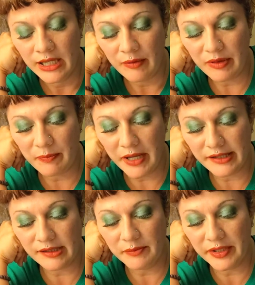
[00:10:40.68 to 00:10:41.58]
with
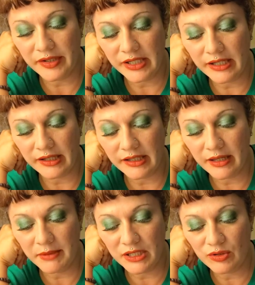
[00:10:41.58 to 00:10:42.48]
possibility and
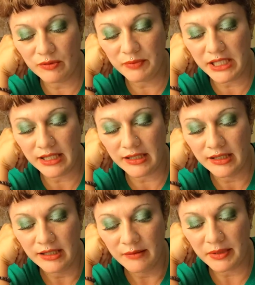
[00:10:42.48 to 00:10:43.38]
coming to a peak
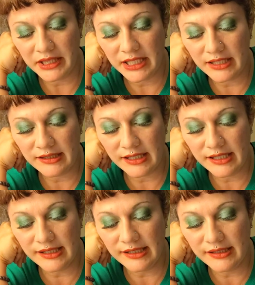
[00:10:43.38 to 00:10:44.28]
but this
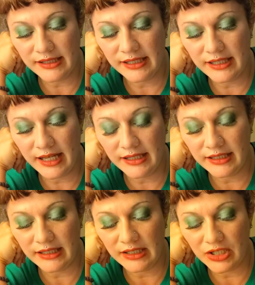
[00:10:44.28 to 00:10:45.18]
isn't an
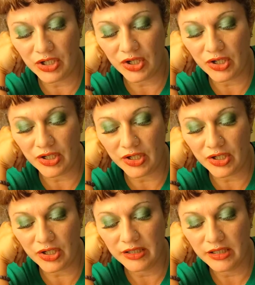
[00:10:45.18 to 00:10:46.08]
ending card
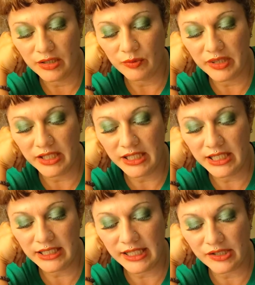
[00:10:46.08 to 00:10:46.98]
with a
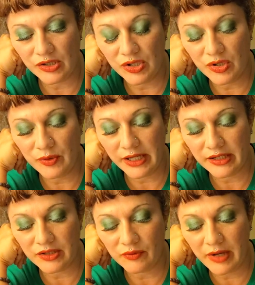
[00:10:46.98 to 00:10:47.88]
neat yes or no
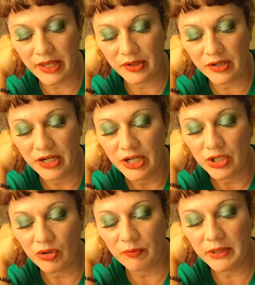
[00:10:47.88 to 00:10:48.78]
answer. Rather,
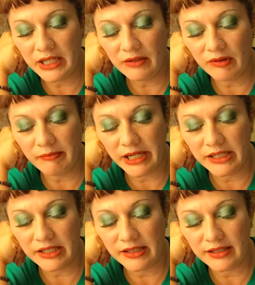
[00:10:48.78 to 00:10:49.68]
you're being
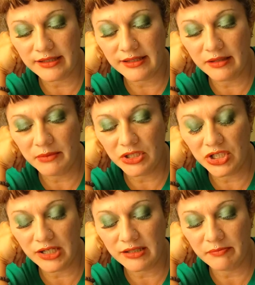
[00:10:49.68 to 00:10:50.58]
reminded that some
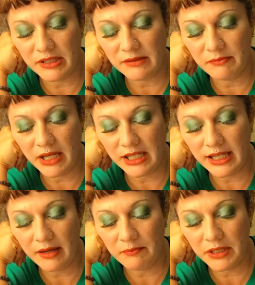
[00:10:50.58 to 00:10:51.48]
adjustments may
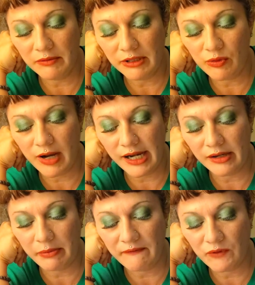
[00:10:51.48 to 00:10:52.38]
yet be
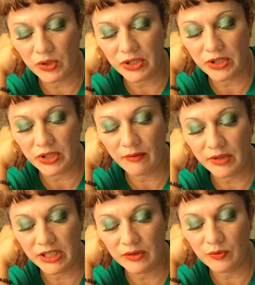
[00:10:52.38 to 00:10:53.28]
required before you get
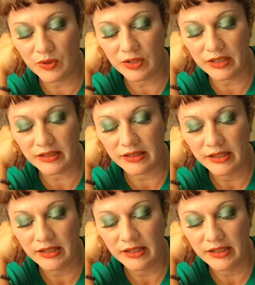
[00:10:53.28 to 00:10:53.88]
what you want,